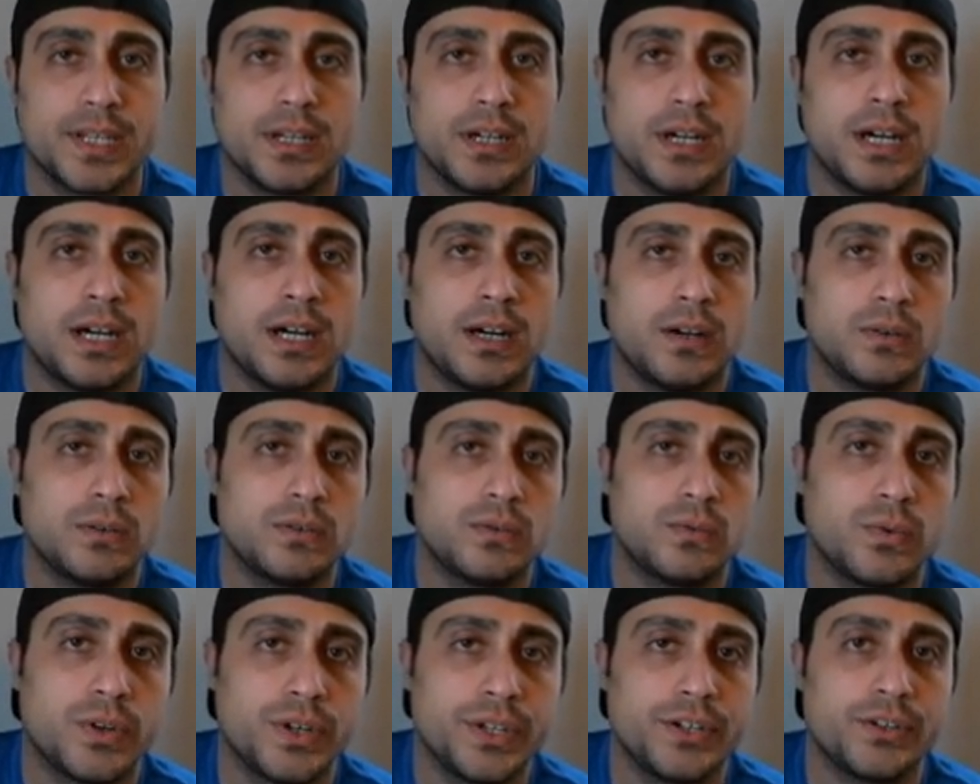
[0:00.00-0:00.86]

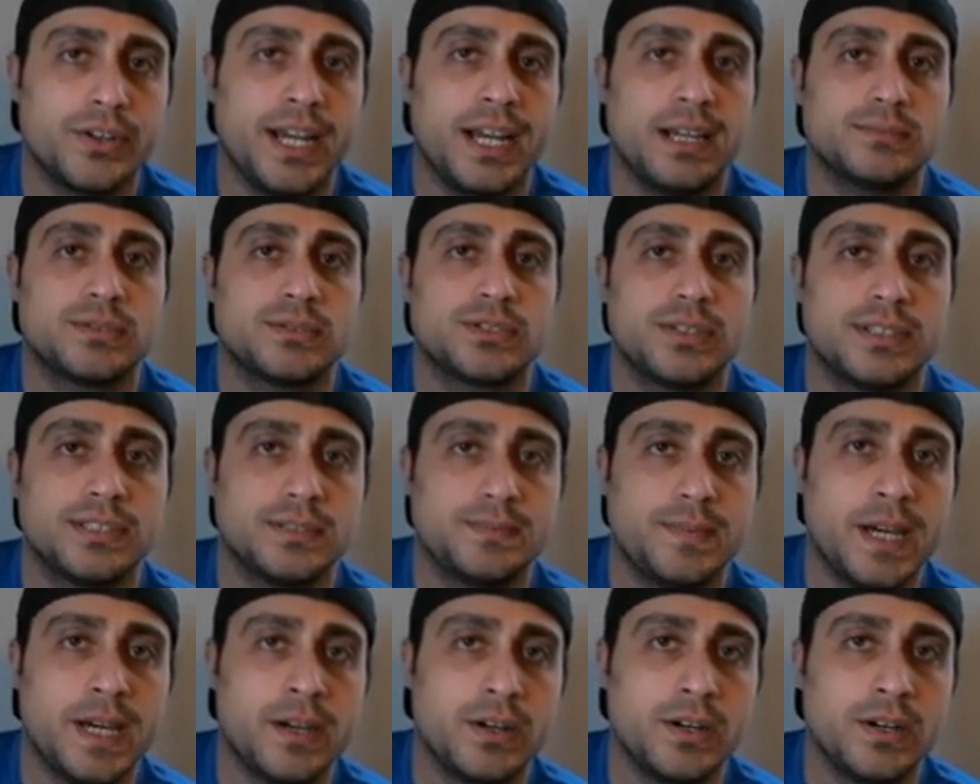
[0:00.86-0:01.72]
hamstrings
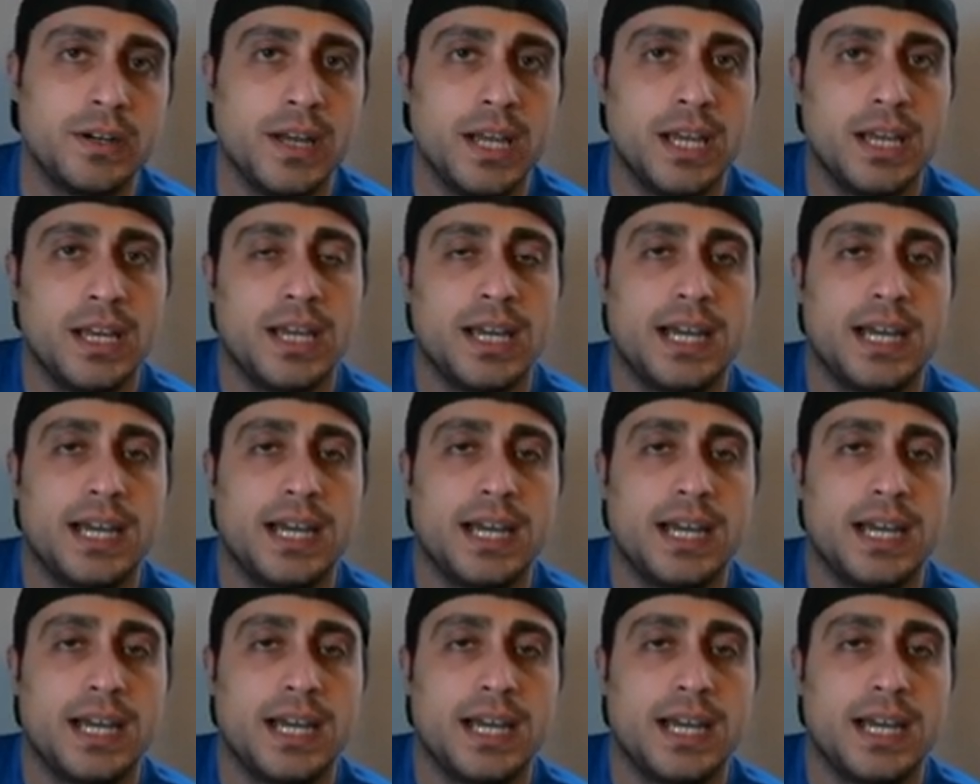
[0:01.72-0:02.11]
better,